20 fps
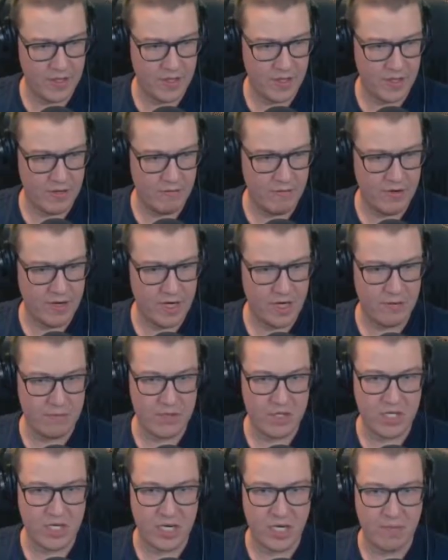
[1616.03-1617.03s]
The Rio
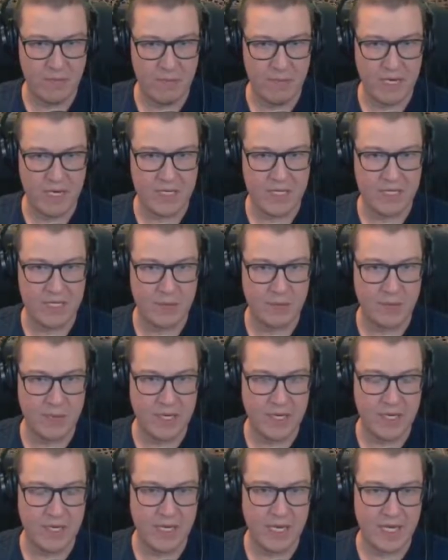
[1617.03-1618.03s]
machine means that we
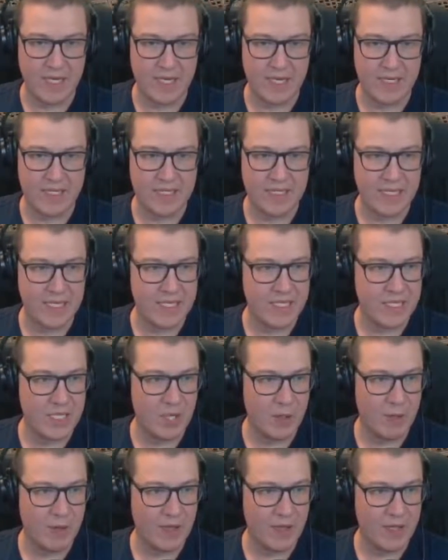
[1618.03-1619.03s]
can get the acidity
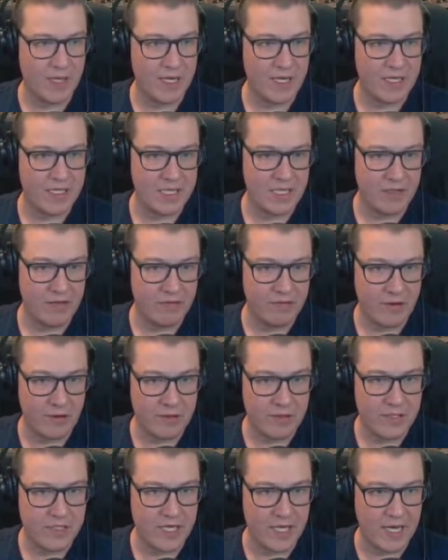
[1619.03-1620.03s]
up on these little
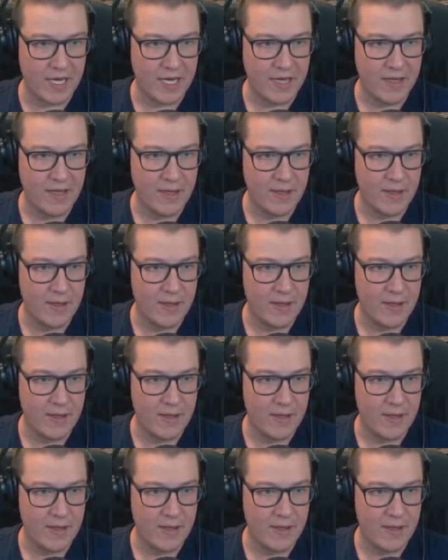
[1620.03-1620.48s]
folks here.